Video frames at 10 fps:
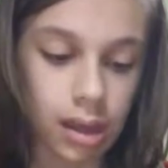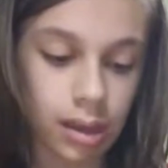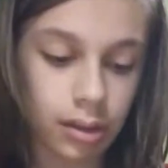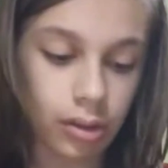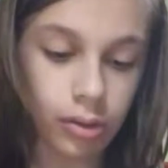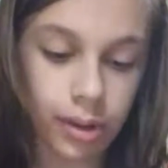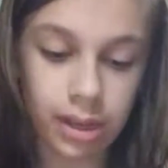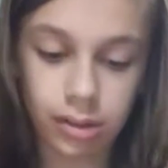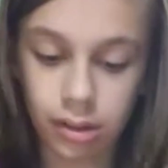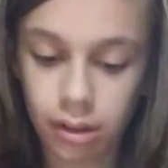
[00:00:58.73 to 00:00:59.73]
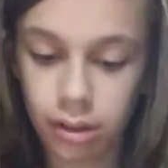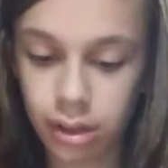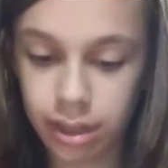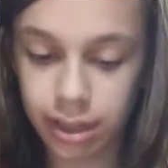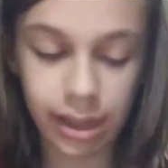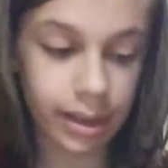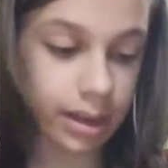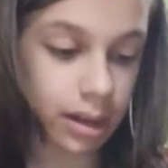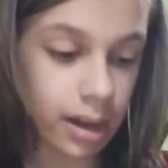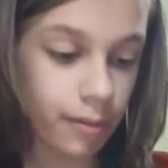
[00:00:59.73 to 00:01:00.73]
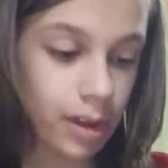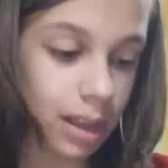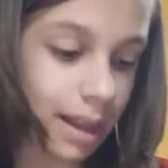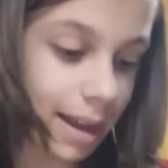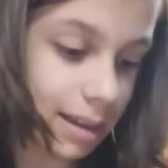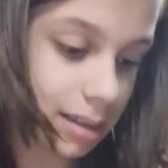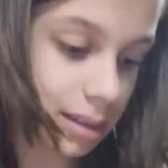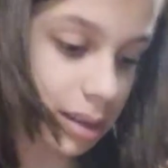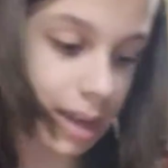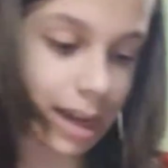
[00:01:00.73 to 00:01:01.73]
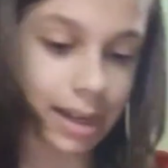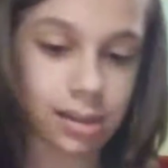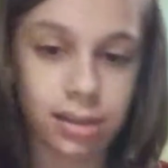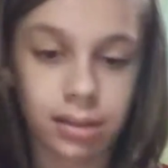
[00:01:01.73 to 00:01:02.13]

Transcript: And so I took a look and I realized that